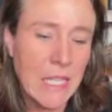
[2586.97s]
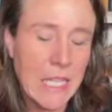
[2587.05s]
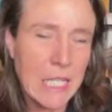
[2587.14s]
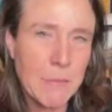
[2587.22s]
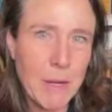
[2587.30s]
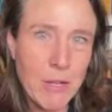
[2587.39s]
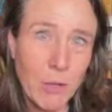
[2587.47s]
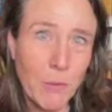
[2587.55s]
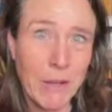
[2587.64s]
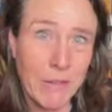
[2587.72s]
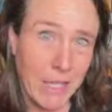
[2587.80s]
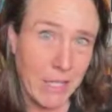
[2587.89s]
Especially
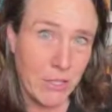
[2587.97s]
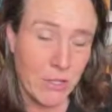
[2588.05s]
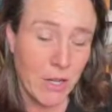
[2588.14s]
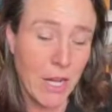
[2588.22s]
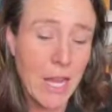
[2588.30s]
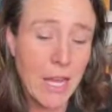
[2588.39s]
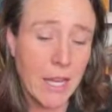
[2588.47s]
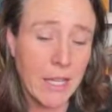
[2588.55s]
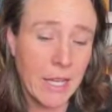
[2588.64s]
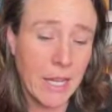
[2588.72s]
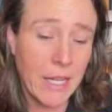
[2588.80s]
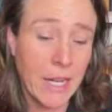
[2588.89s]
around Easter. And
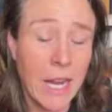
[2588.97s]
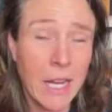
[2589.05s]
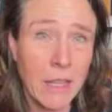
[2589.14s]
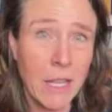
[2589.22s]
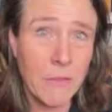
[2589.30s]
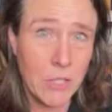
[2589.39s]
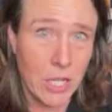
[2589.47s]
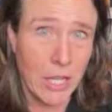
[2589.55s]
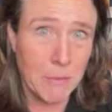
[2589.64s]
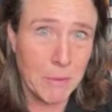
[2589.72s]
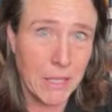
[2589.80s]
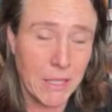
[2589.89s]
I love a
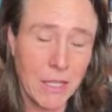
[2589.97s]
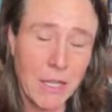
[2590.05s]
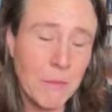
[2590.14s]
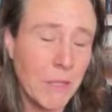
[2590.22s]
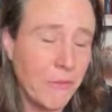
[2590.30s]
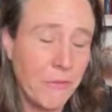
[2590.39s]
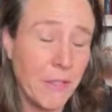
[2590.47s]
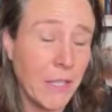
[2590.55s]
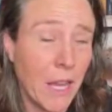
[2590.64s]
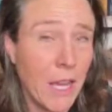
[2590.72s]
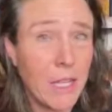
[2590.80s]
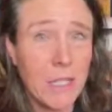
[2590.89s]
jelly bean.
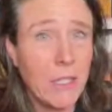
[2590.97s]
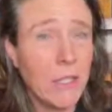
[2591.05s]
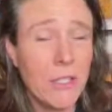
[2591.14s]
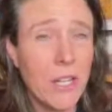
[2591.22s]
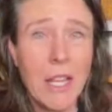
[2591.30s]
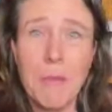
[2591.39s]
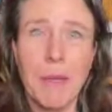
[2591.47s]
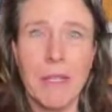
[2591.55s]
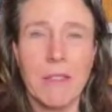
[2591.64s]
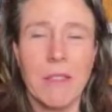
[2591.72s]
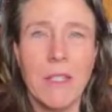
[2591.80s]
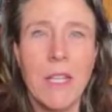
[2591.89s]
I could do the jelly
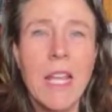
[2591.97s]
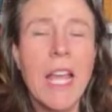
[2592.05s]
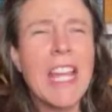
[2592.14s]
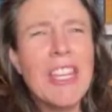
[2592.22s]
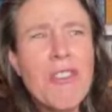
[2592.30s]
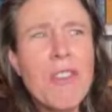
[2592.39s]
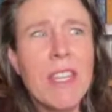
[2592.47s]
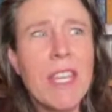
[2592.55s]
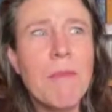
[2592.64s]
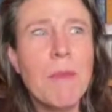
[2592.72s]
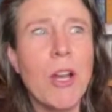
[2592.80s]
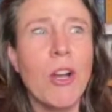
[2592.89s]
beans. And you can
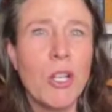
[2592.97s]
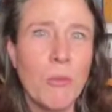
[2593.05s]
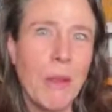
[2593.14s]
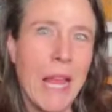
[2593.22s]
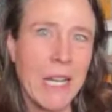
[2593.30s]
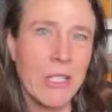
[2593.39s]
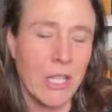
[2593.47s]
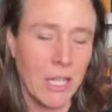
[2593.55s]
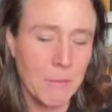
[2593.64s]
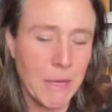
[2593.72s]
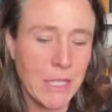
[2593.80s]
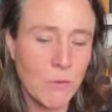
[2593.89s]
give me all your black jelly
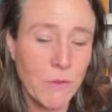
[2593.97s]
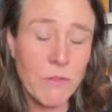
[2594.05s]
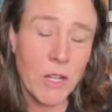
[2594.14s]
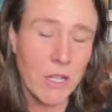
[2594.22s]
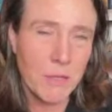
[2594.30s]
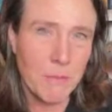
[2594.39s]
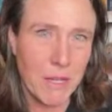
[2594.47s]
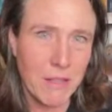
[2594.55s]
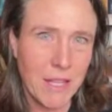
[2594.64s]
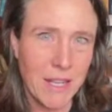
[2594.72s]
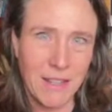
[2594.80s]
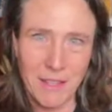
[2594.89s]
beans. We've talked about
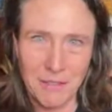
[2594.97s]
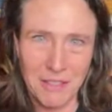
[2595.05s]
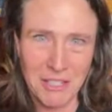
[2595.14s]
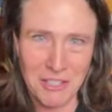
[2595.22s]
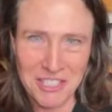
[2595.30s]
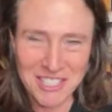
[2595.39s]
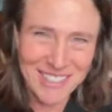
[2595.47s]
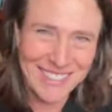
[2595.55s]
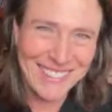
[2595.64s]
that. I love liquors.